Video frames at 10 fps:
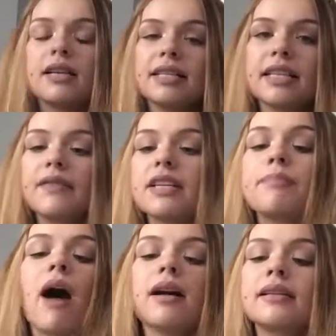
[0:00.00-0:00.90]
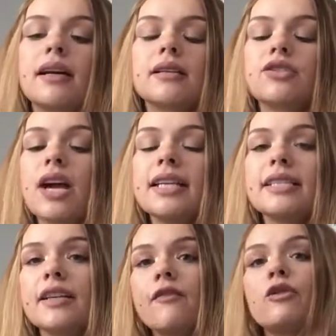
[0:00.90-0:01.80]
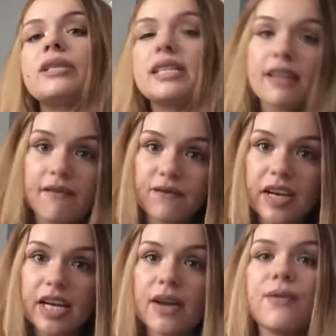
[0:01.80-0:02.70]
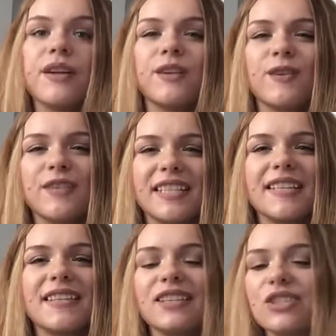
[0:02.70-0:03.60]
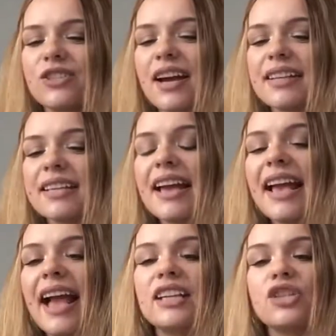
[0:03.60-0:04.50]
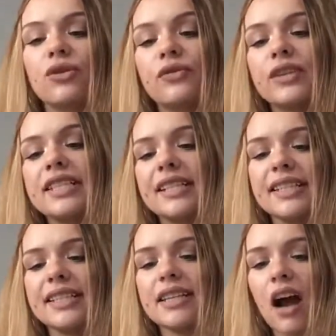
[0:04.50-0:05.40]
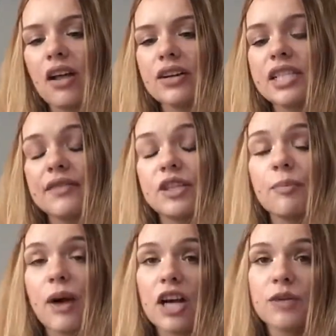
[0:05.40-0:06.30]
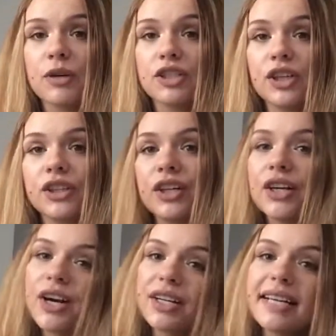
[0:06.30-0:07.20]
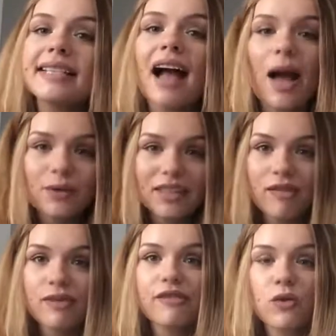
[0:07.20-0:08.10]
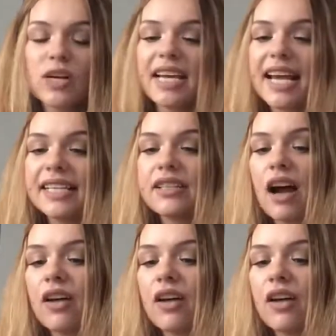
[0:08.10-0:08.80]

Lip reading: sleeveless mock neck dress. And if you've seen that video, then you've seen this dress. And it sold for $60. After Poshmark took their earnings, I was left with $48.